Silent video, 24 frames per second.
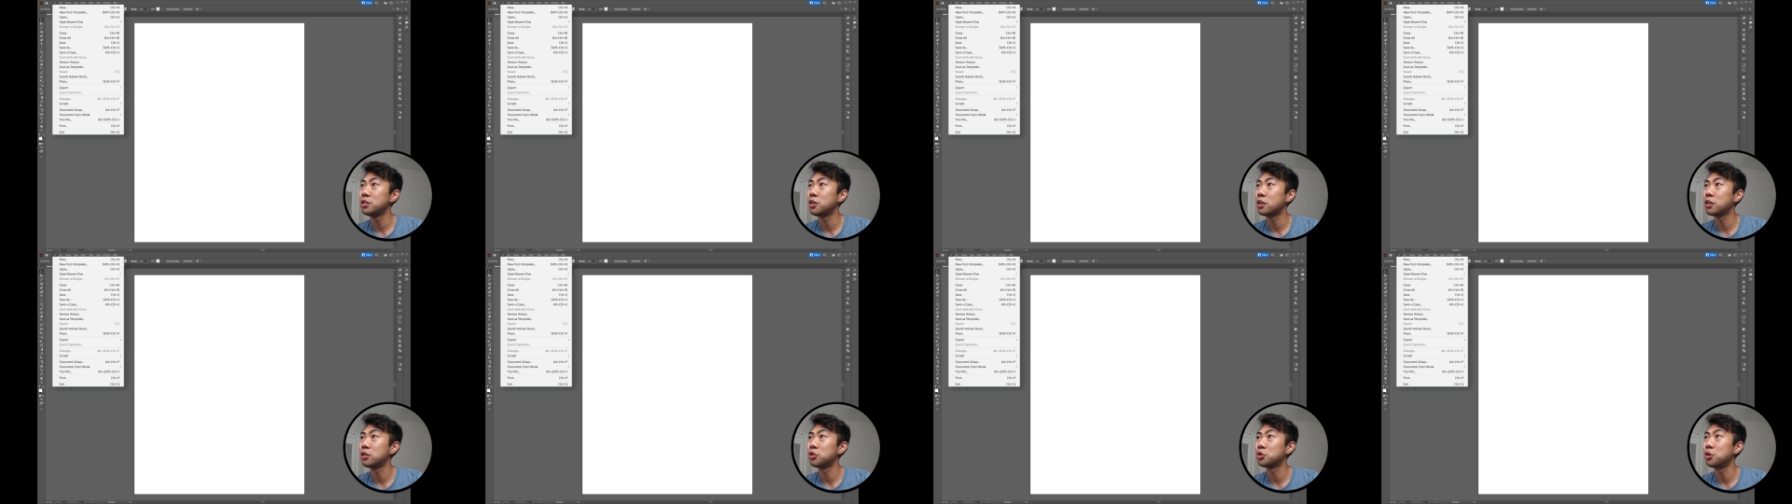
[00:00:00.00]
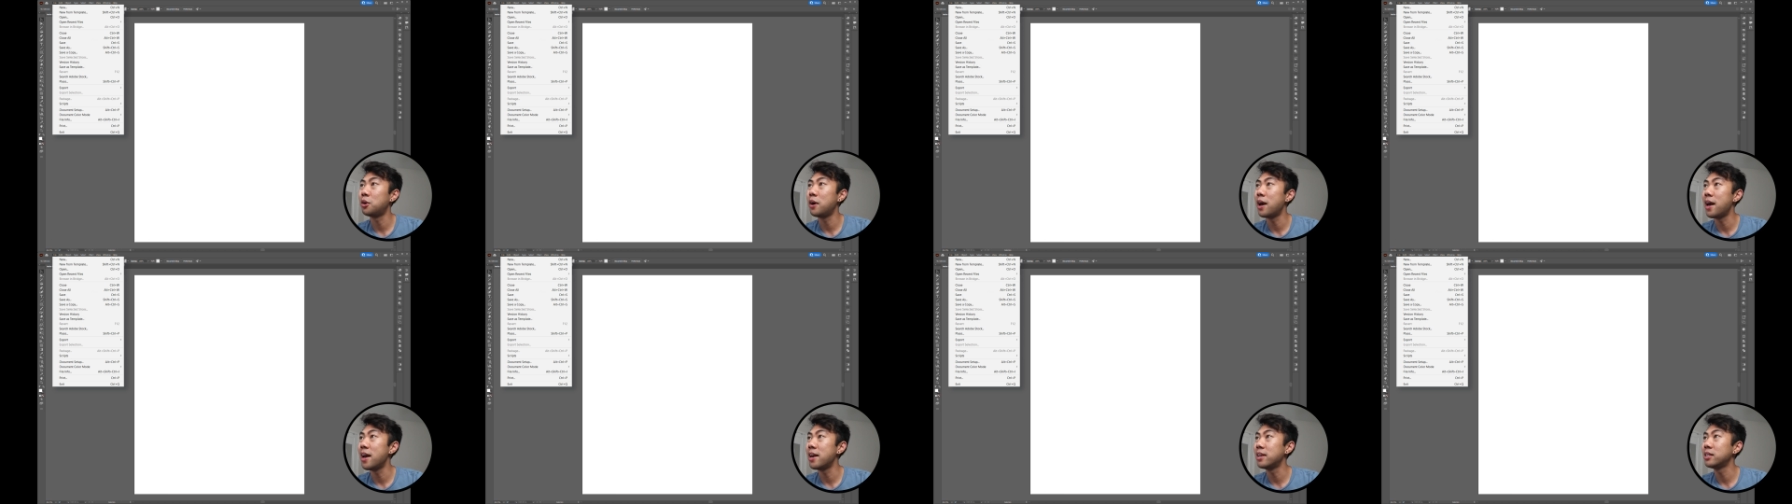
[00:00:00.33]
So
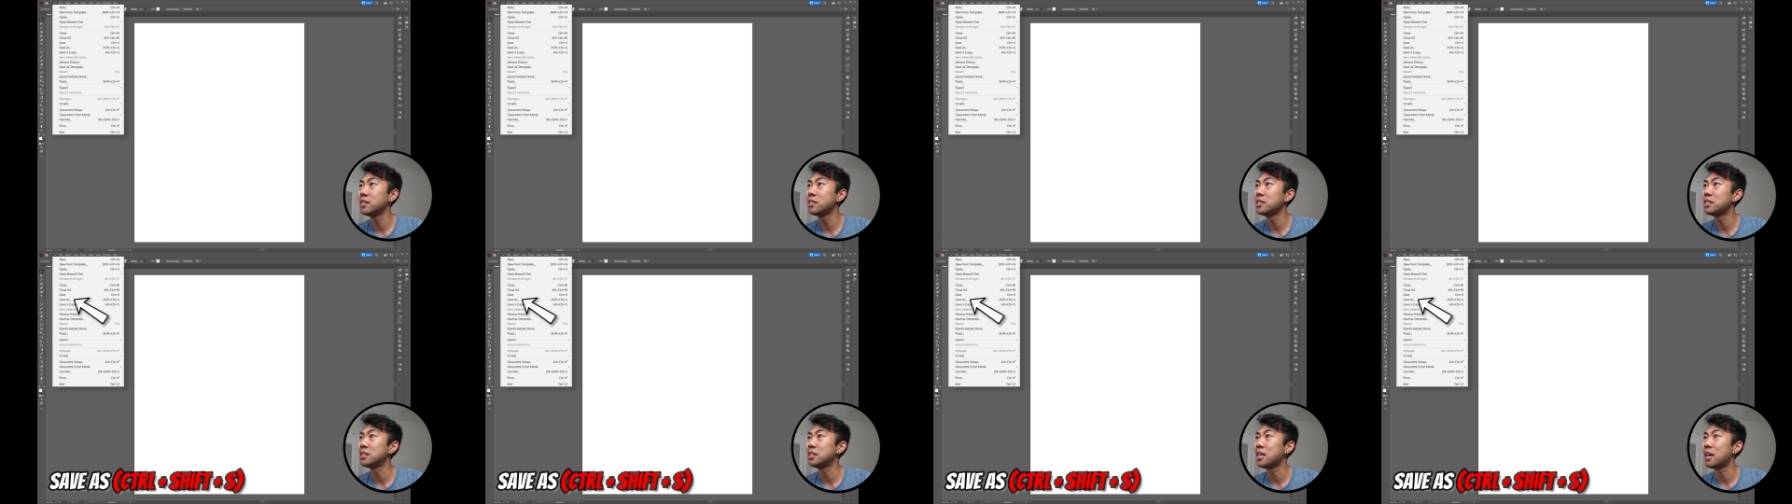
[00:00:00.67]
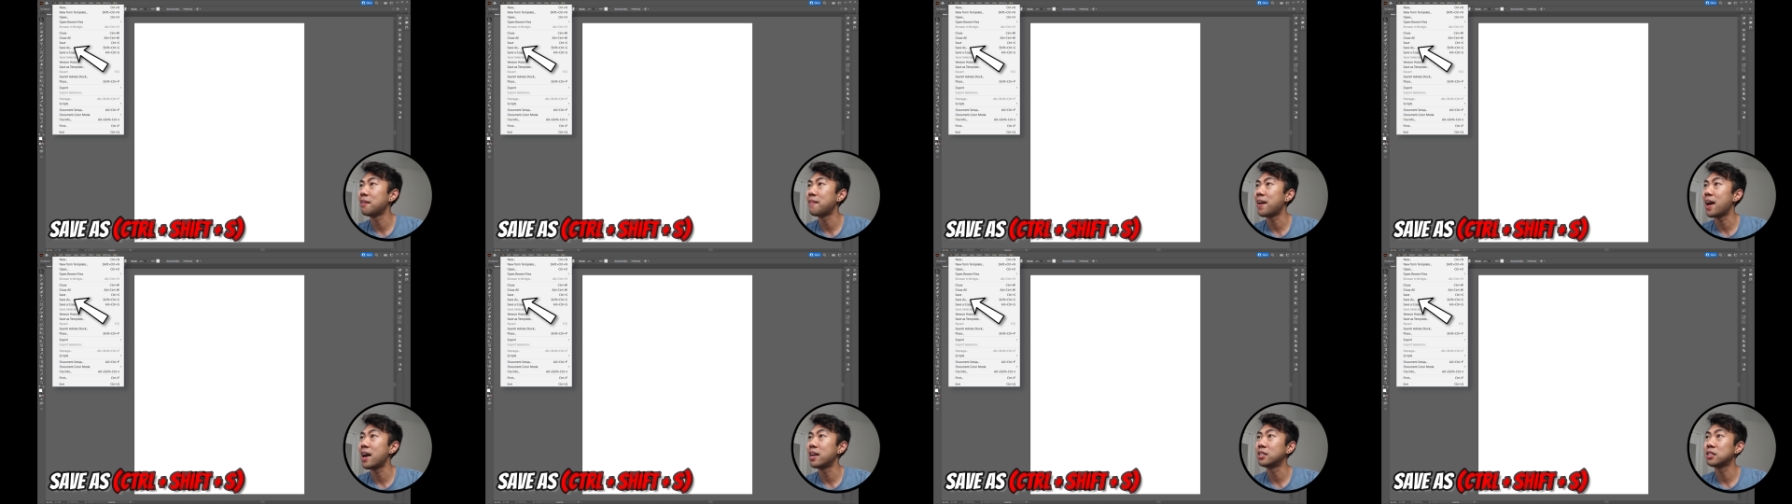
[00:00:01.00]
Control S,
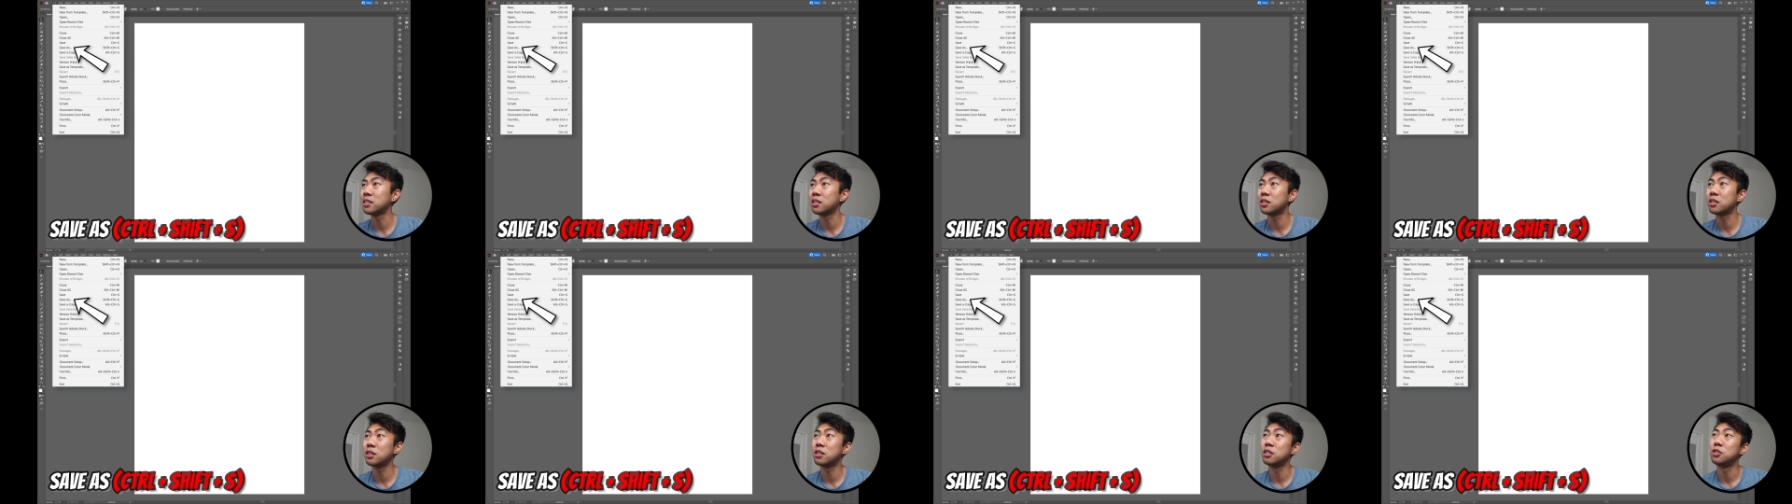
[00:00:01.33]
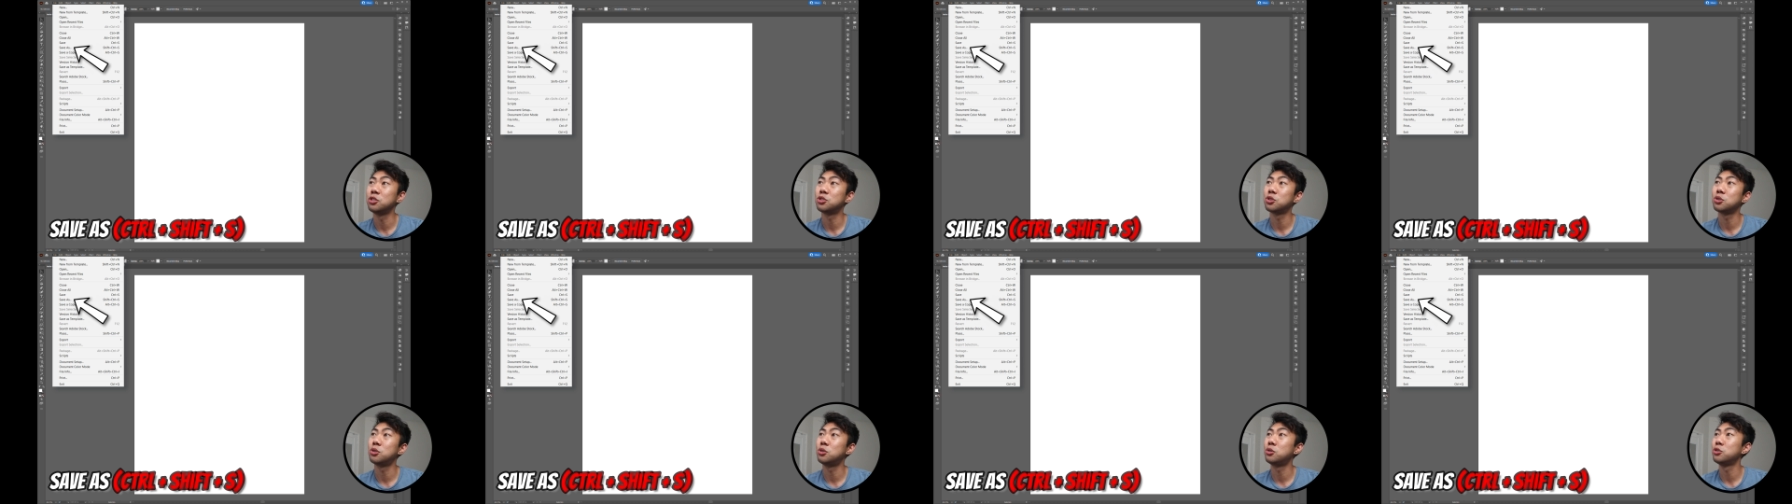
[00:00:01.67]
save as,
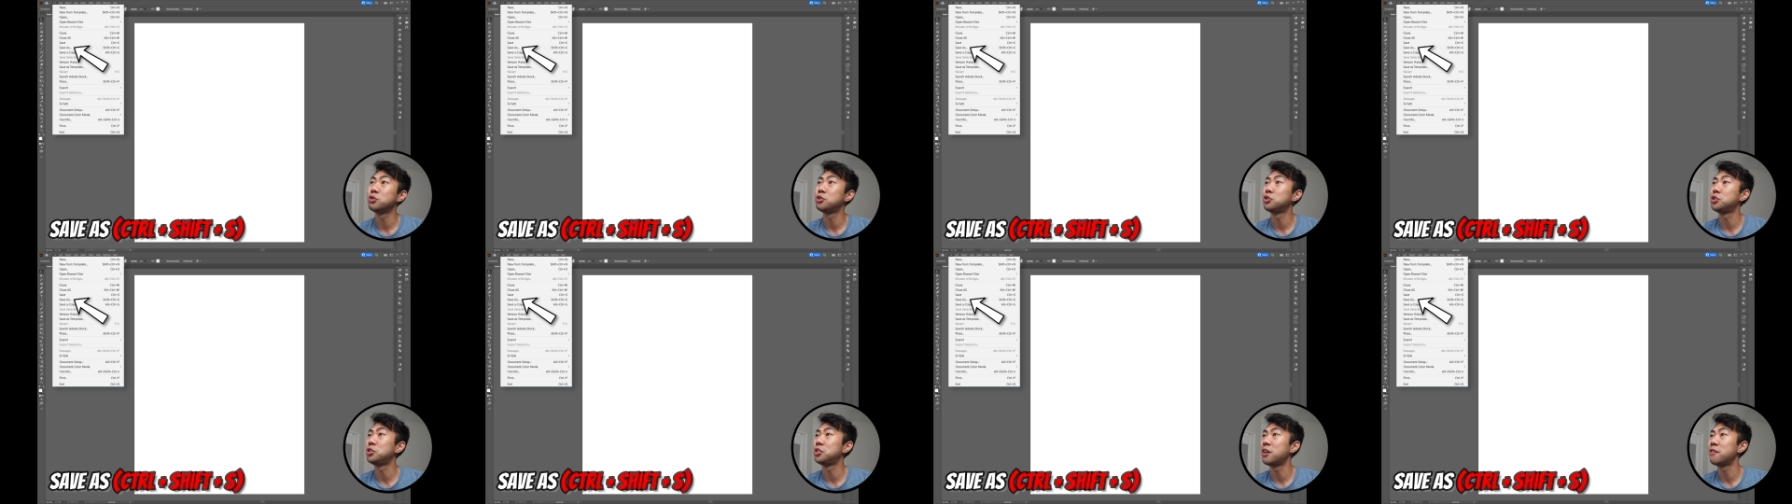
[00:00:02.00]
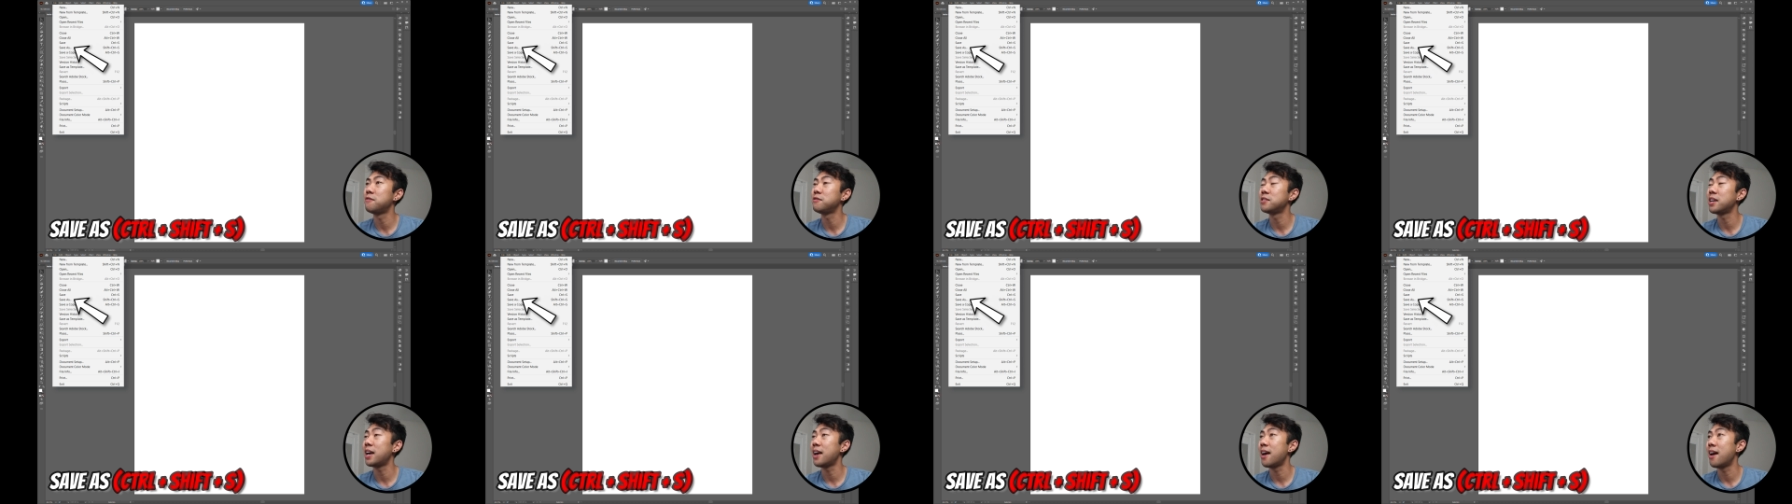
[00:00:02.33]
Control
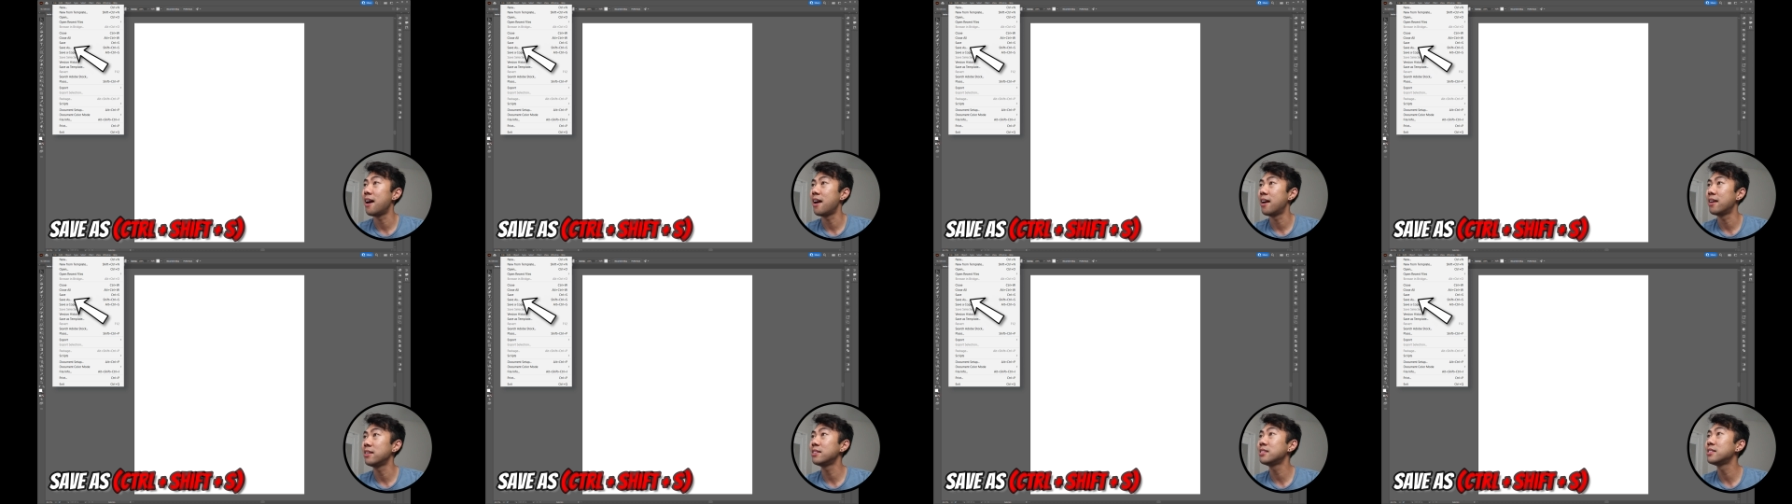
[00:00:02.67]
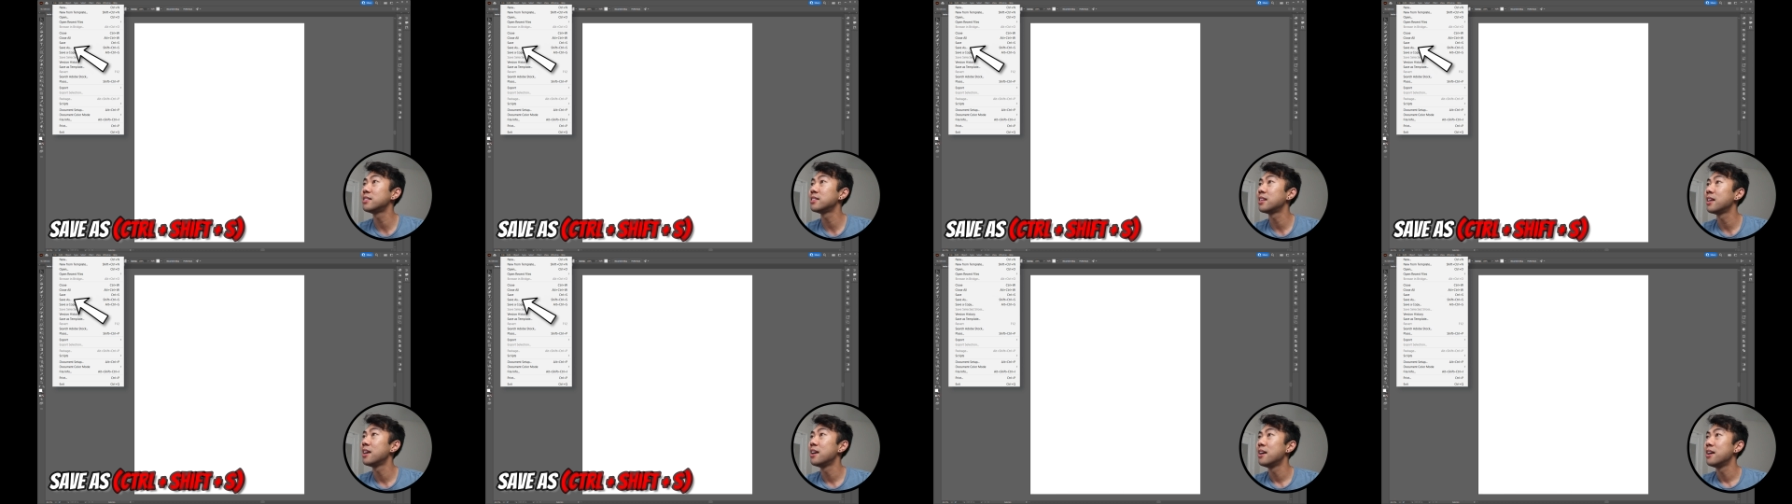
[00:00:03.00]
Shift
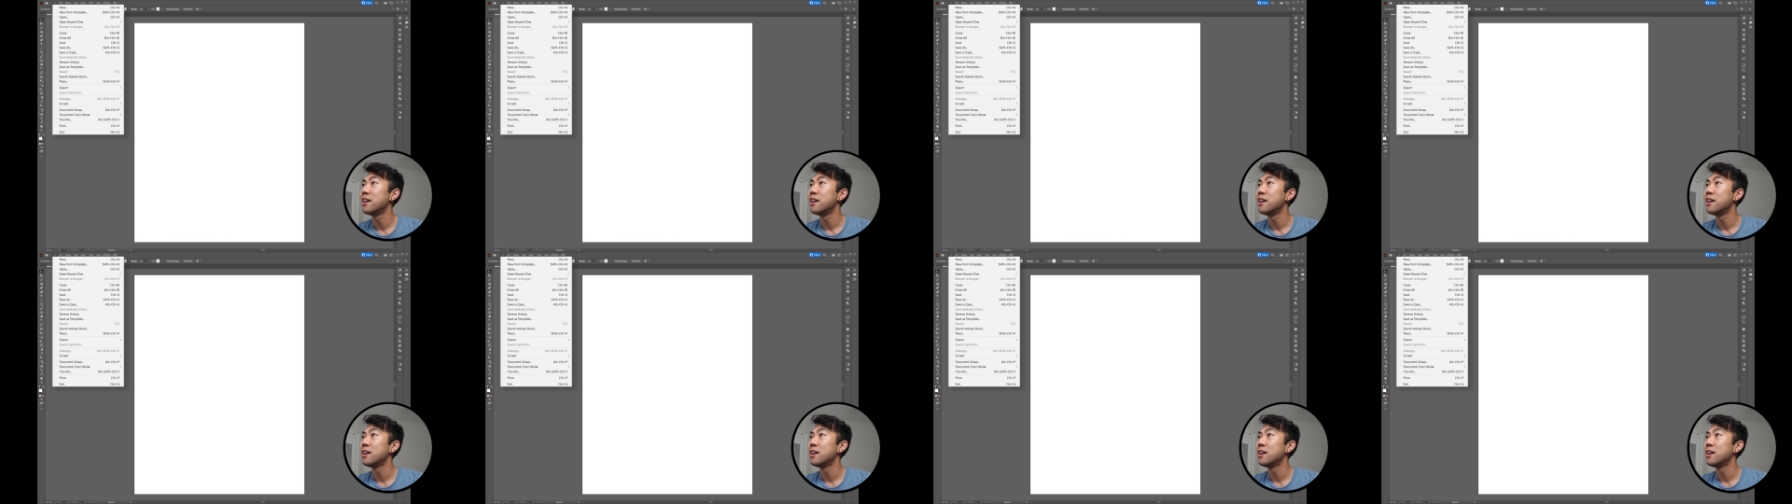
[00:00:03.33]
S,